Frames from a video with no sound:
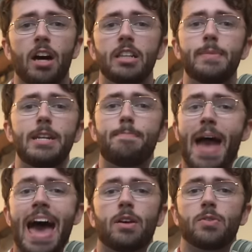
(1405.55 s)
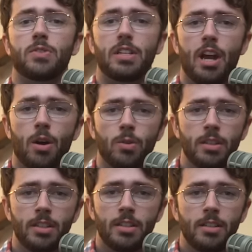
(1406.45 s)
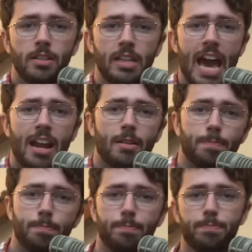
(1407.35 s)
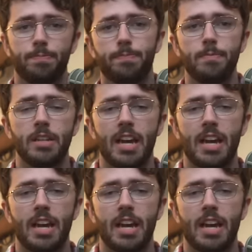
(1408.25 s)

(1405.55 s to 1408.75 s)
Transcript: unlimited battles, you know? You gotta you